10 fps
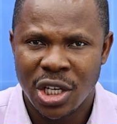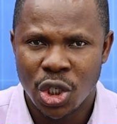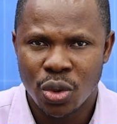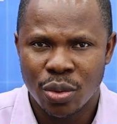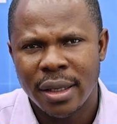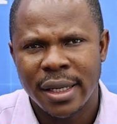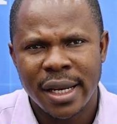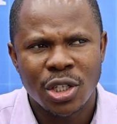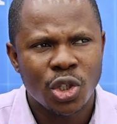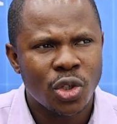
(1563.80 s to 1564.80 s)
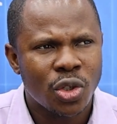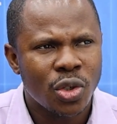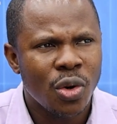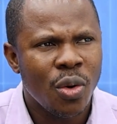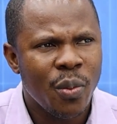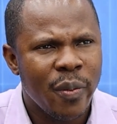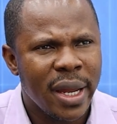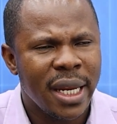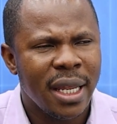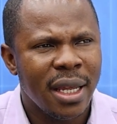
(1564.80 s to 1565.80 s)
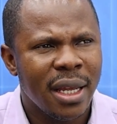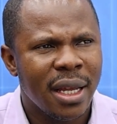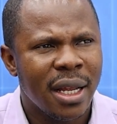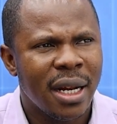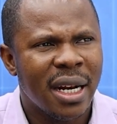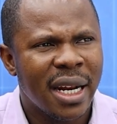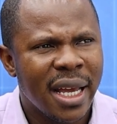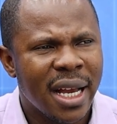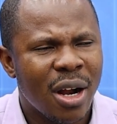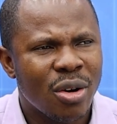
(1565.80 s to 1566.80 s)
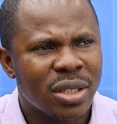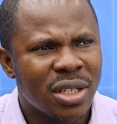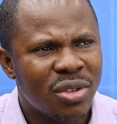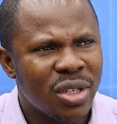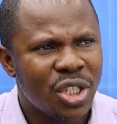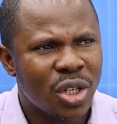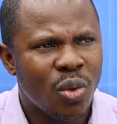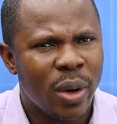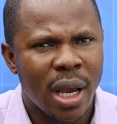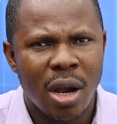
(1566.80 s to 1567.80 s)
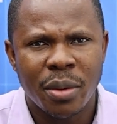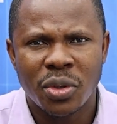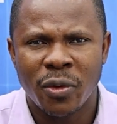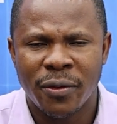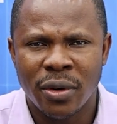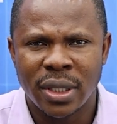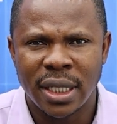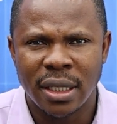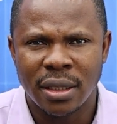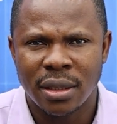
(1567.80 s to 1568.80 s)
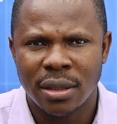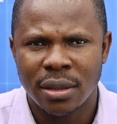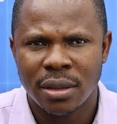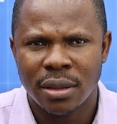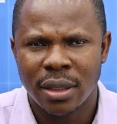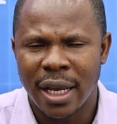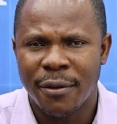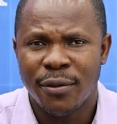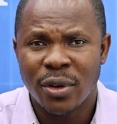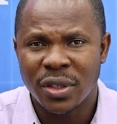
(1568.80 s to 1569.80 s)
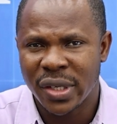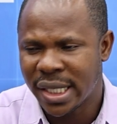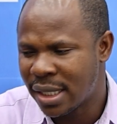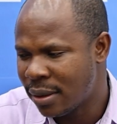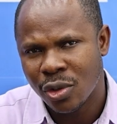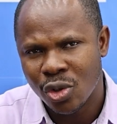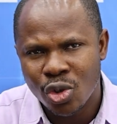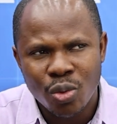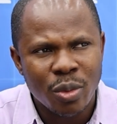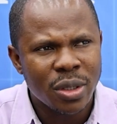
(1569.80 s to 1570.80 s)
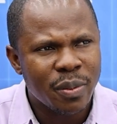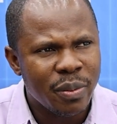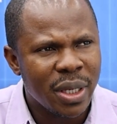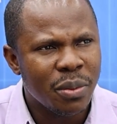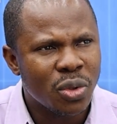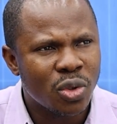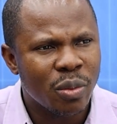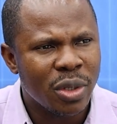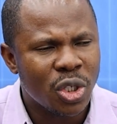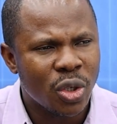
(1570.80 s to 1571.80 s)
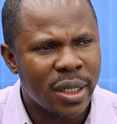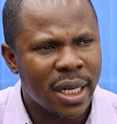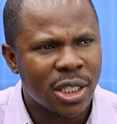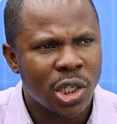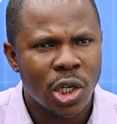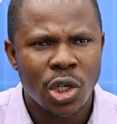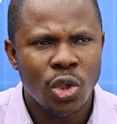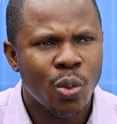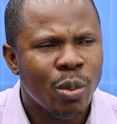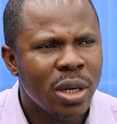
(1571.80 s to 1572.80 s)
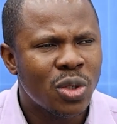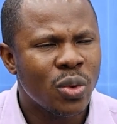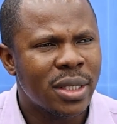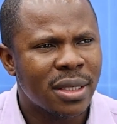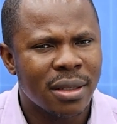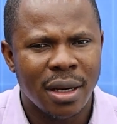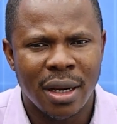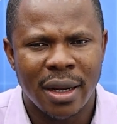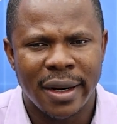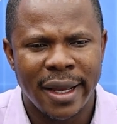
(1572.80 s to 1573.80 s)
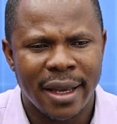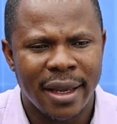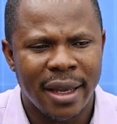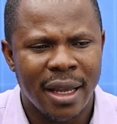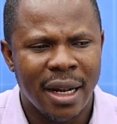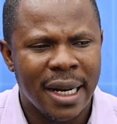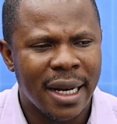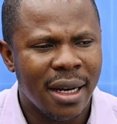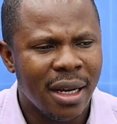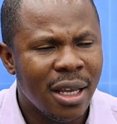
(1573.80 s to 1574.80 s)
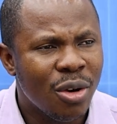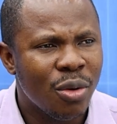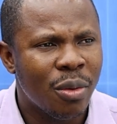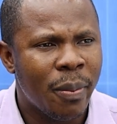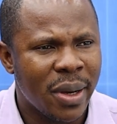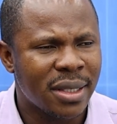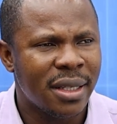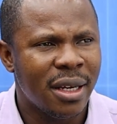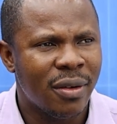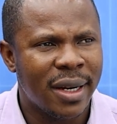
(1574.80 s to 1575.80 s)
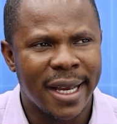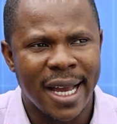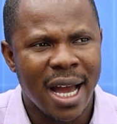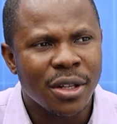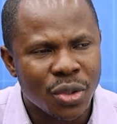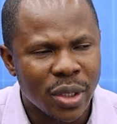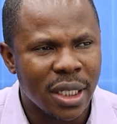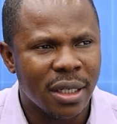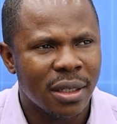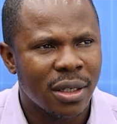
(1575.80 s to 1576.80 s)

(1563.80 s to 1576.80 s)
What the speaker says: issue. There's so many legal consideration when it comes to funding, like fundraising. You must be able to make sure that you meet with like a legal personnel, like attorney,